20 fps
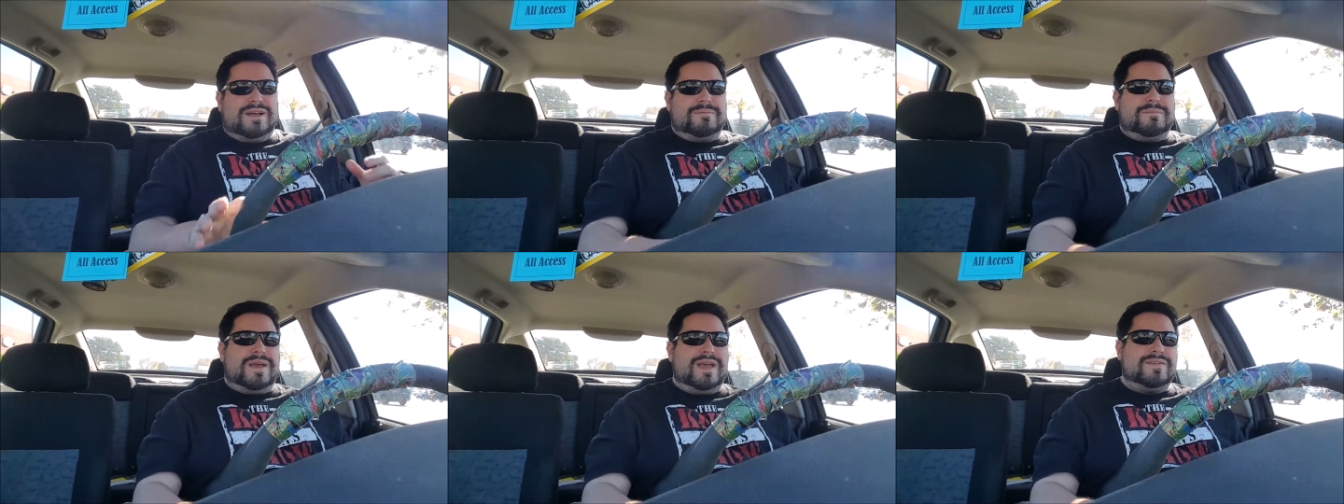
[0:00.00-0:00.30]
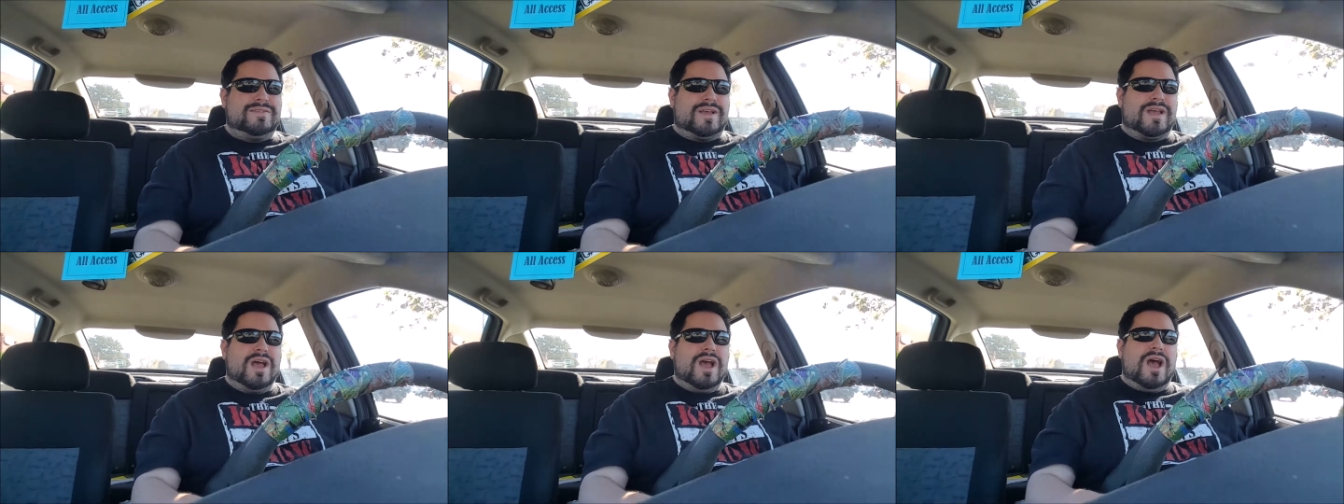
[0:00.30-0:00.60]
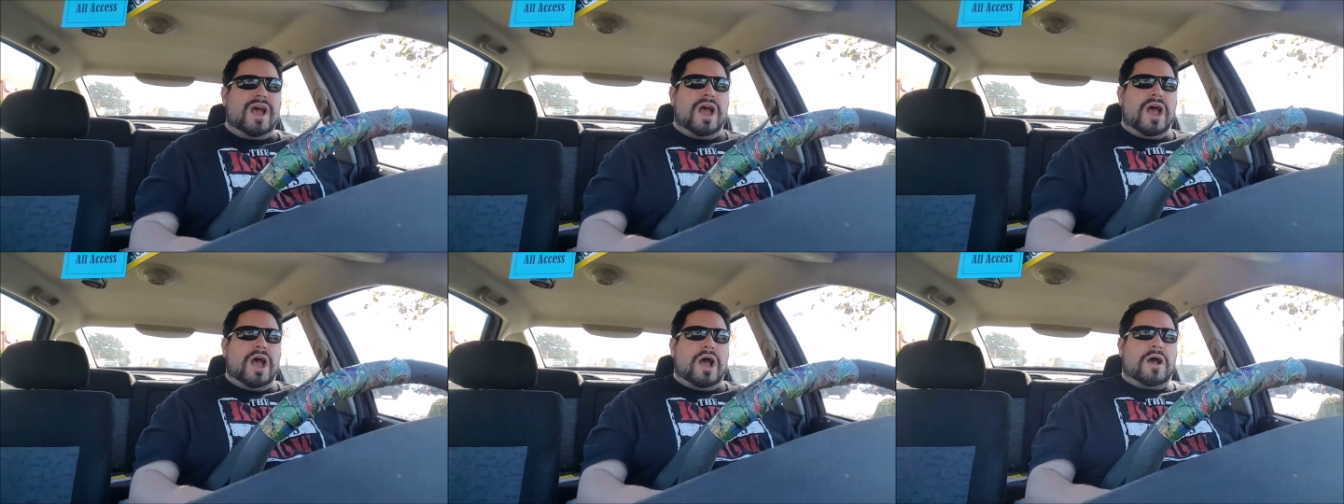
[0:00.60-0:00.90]

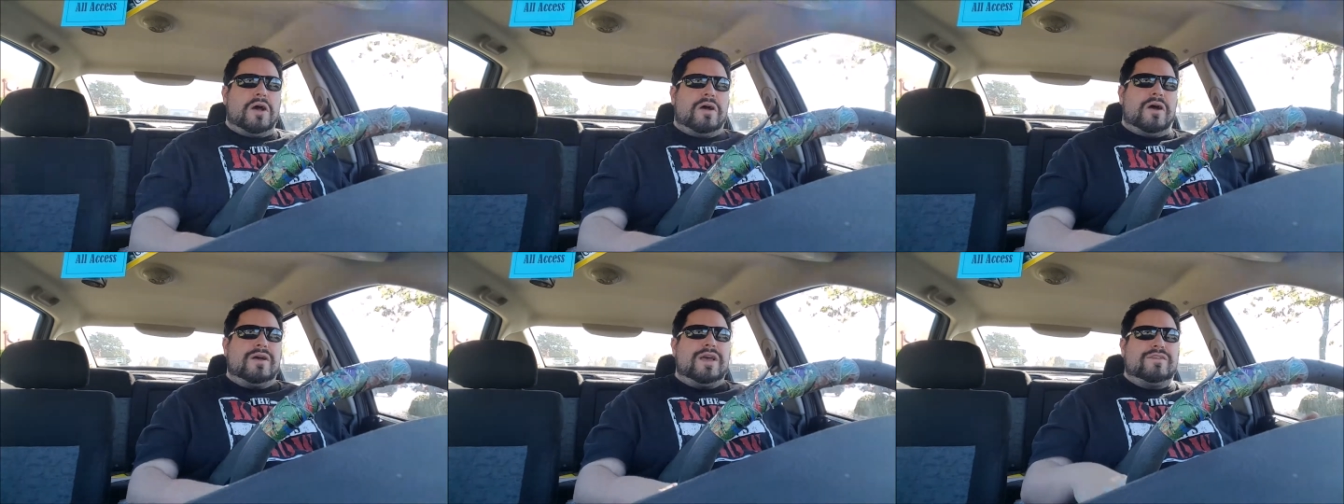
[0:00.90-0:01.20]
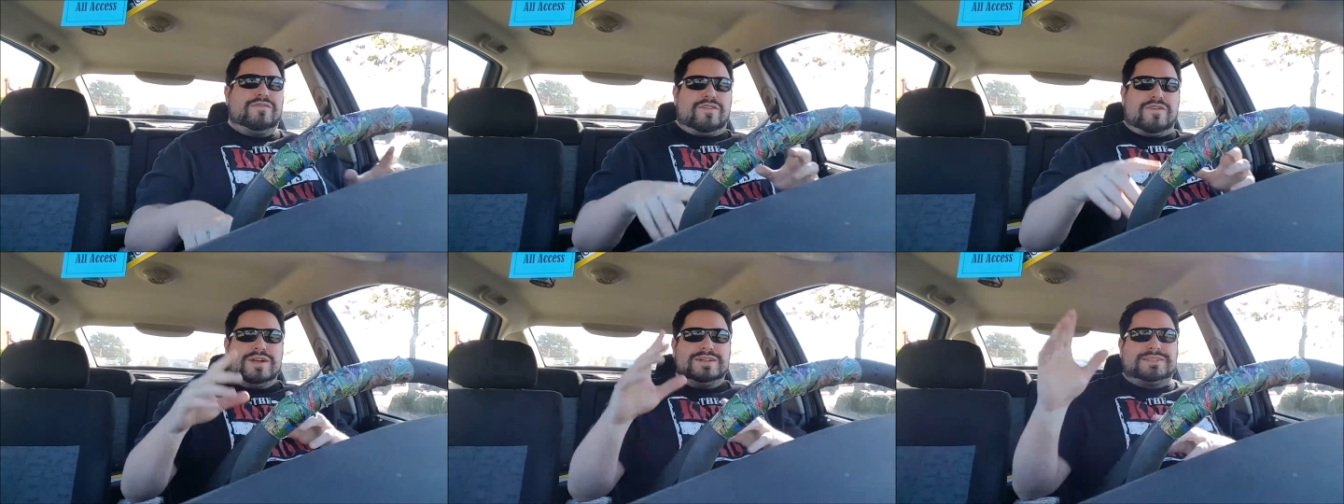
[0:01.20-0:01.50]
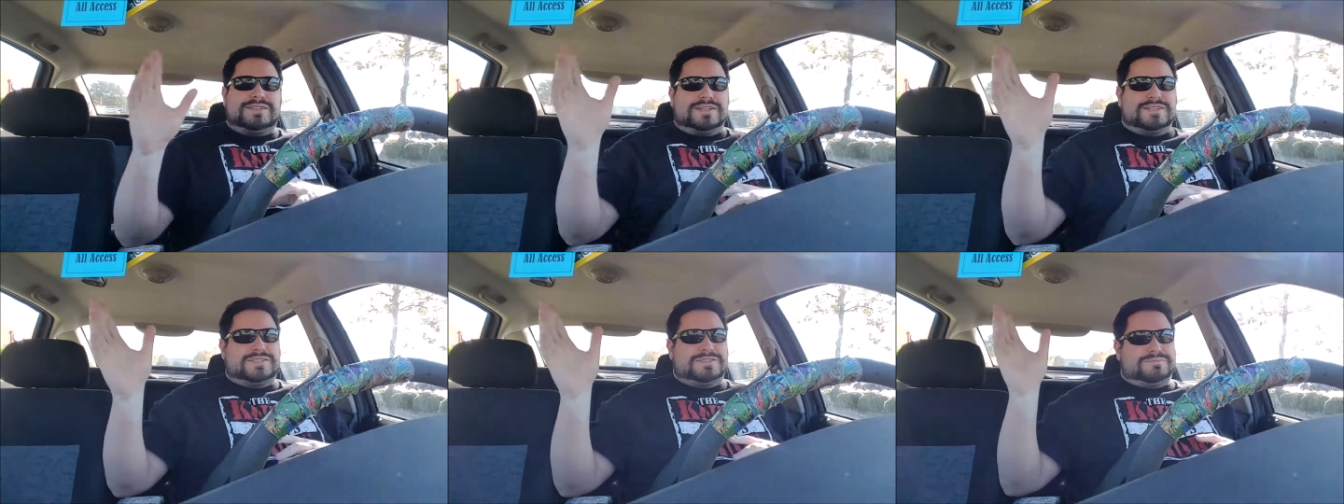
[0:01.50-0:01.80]
amazing. Okay, for
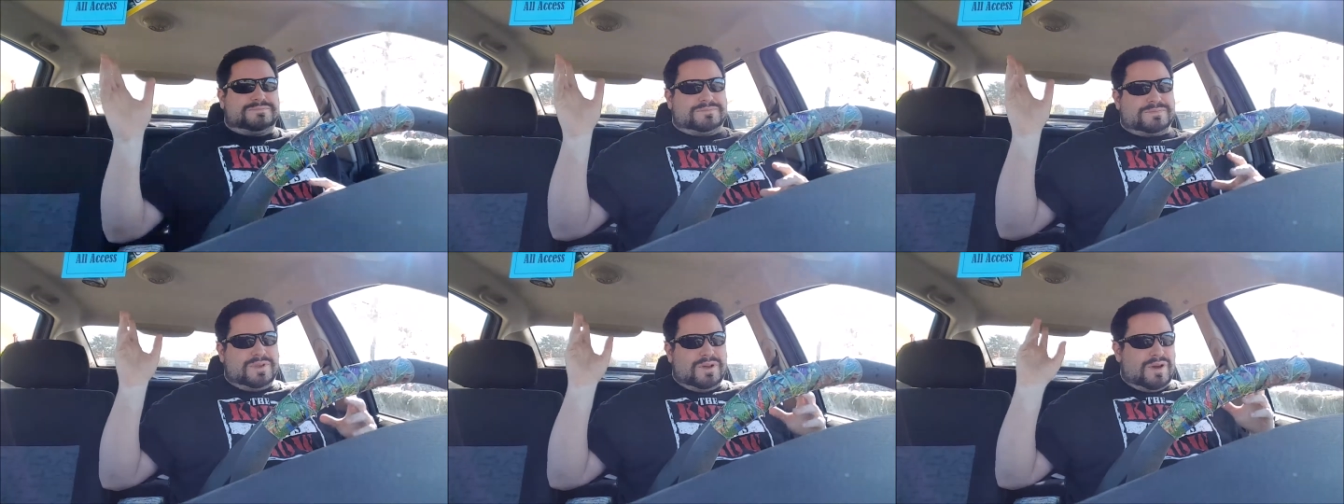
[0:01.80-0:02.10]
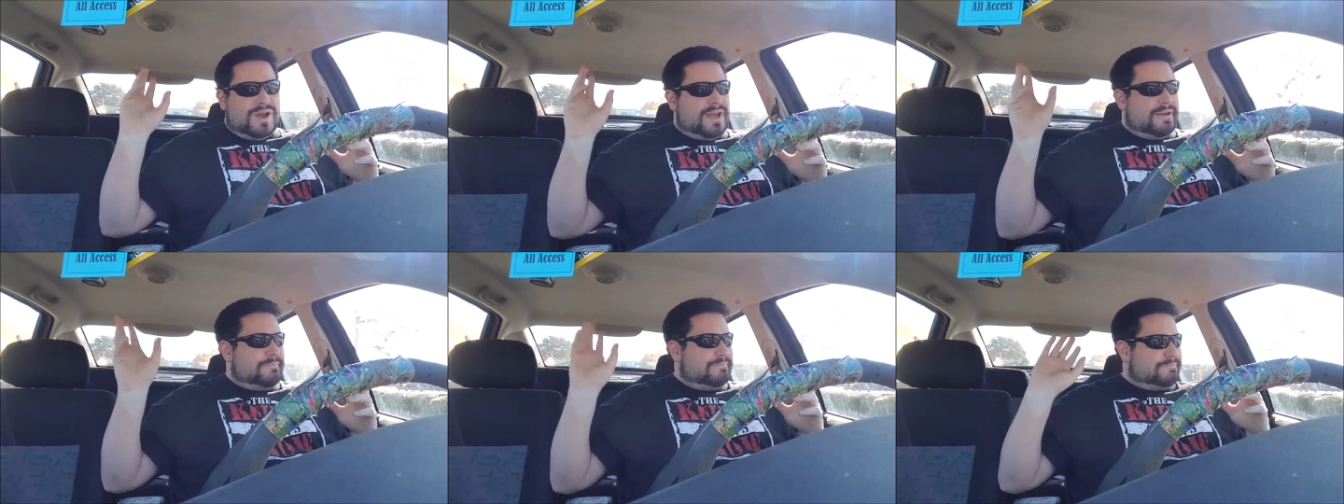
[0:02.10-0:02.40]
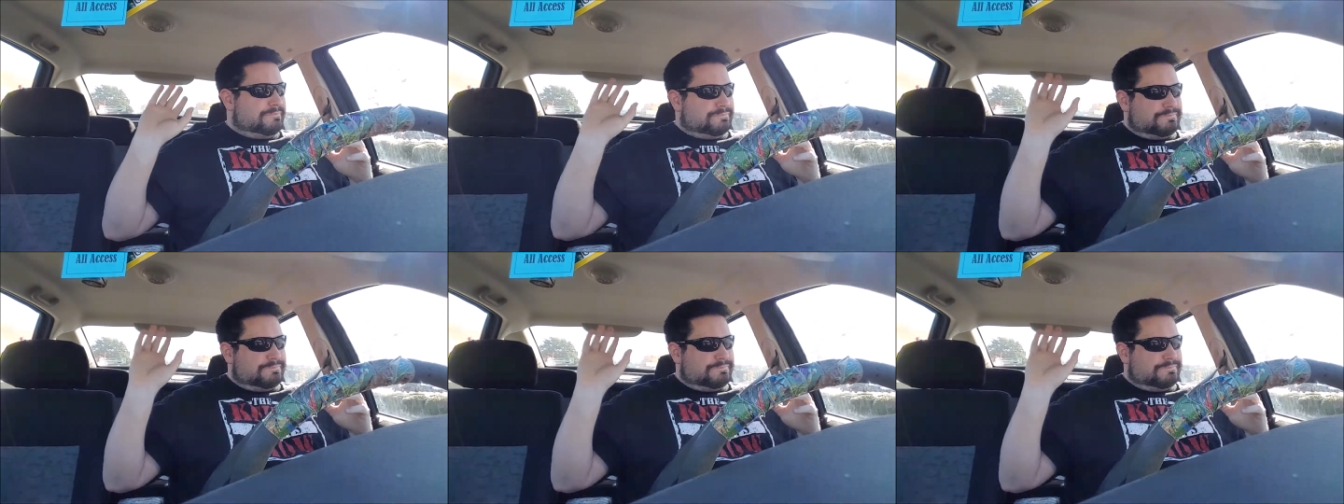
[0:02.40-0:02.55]
instance, all right,